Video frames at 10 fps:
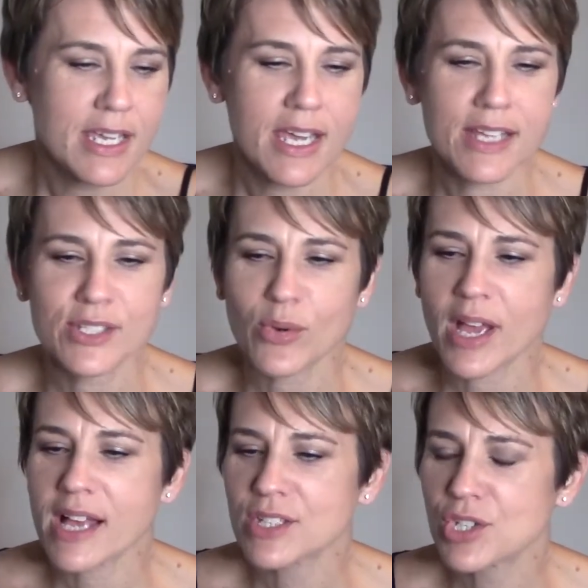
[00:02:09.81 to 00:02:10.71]
And so
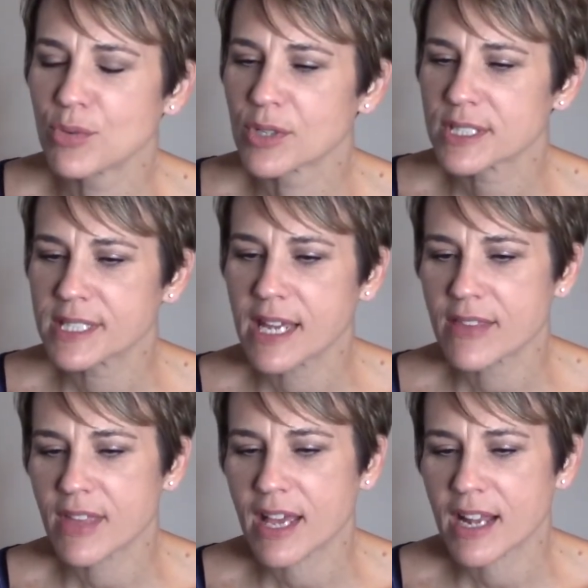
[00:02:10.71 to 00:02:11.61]
as you were saying
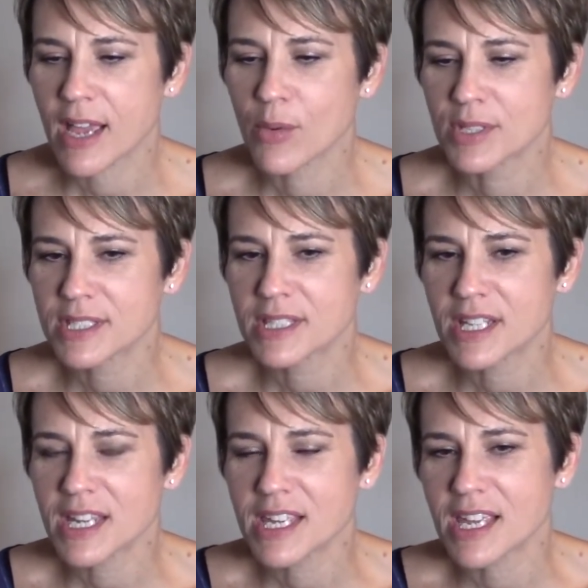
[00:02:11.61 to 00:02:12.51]
that, I was
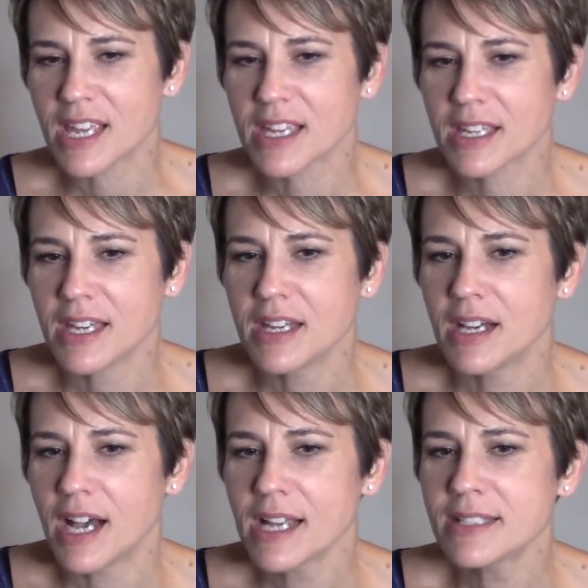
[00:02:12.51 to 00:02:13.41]
thinking,
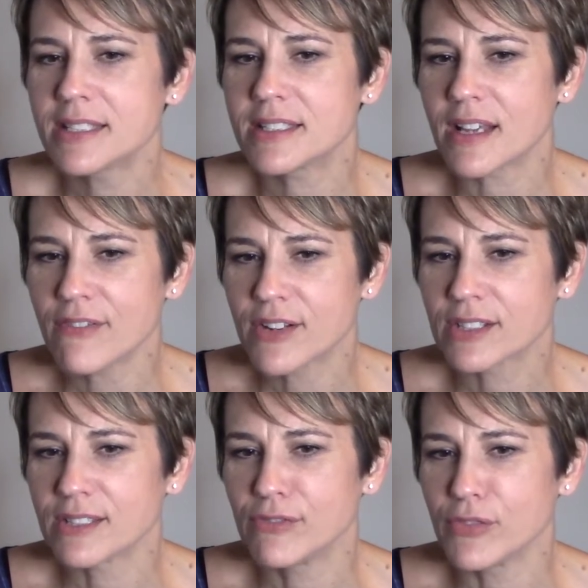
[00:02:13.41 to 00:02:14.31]
I
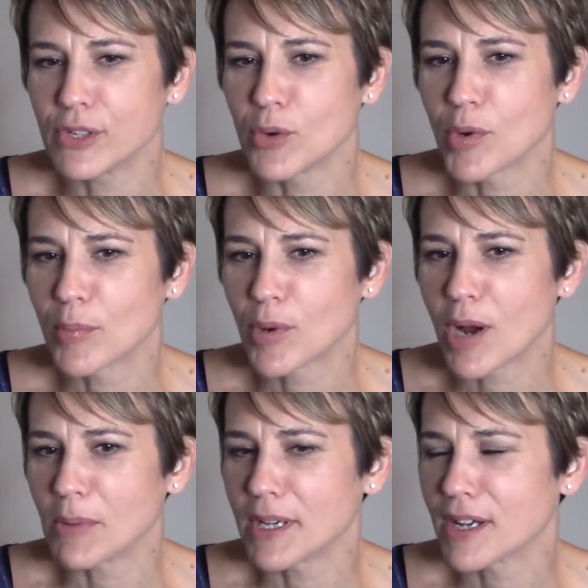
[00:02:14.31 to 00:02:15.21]
definitely feel we're
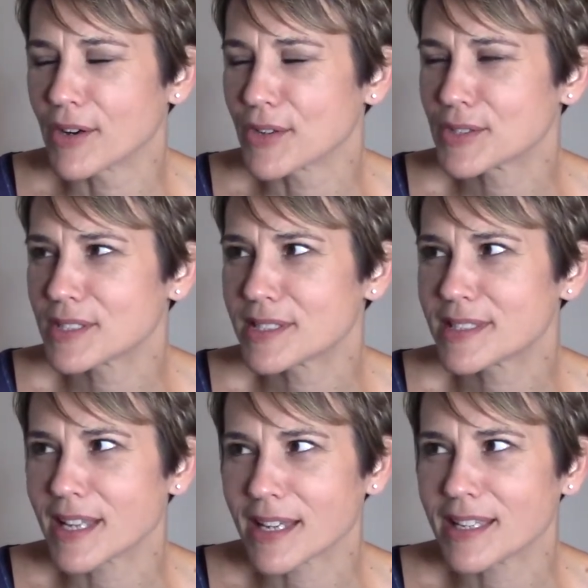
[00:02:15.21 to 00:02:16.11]
probably on our
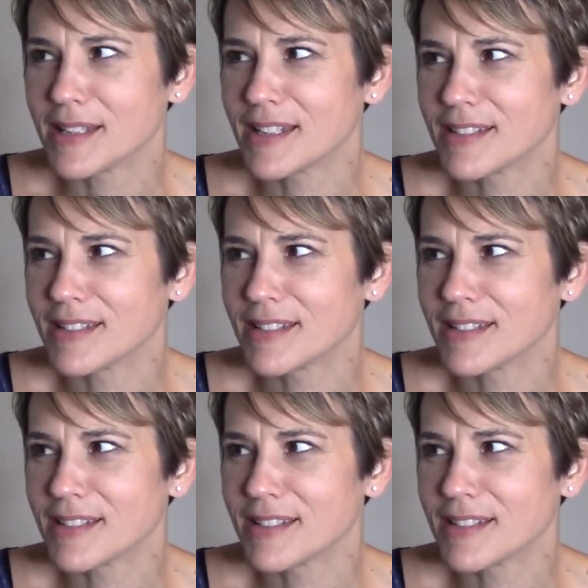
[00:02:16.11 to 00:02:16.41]
second